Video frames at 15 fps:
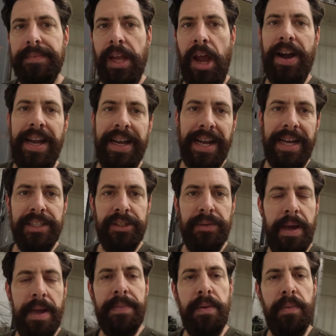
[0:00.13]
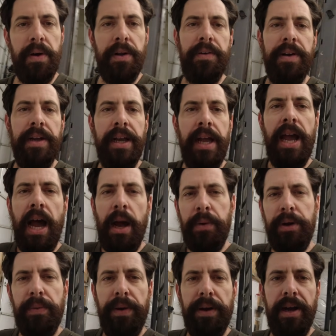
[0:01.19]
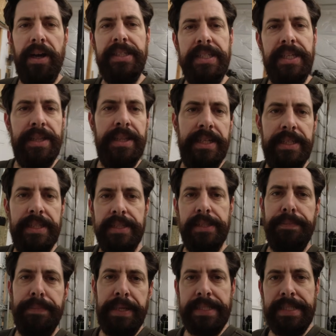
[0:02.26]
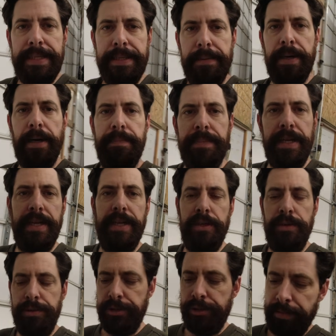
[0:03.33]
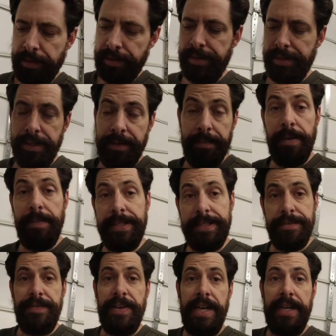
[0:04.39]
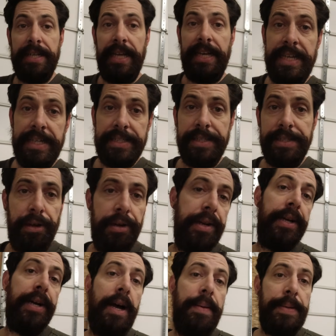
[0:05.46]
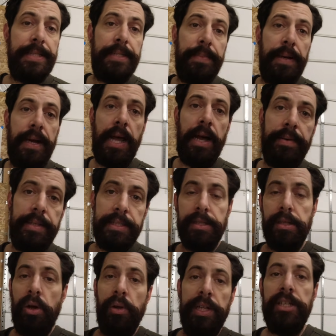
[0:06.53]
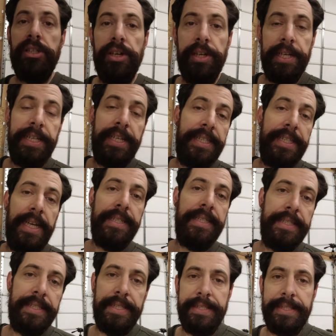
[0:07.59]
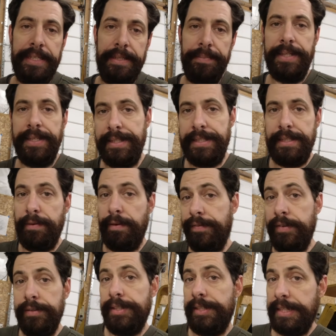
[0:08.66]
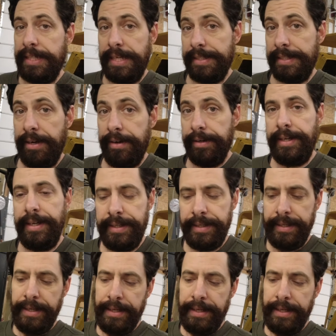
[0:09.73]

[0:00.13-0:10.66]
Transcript: Alright guys, you might be wondering, I wonder what Austin thinks is the best thing about being a YouTuber. Maybe it's the fact that he gets a ton of comments about how he's slowly turning into Ted Kaczynski because he refuses to get his haircut.